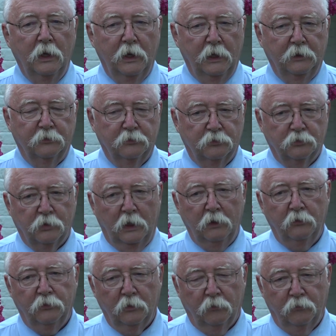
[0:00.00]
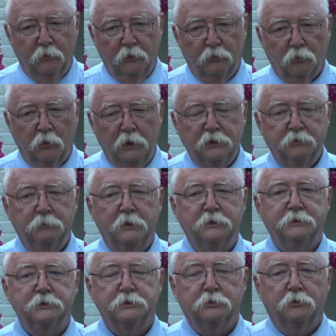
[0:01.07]
its strength of its
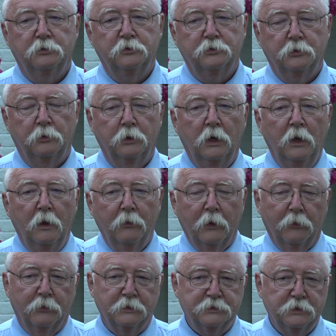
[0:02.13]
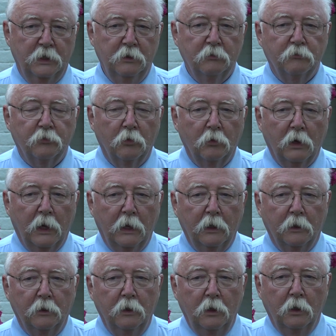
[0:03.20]
regiments is concerned that the state of Rhode
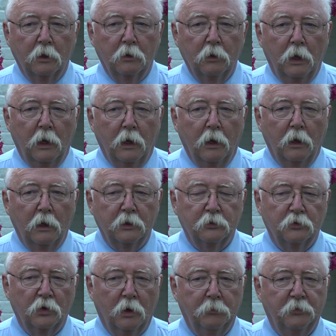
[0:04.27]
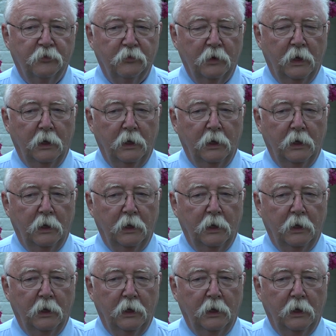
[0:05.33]
Island adopts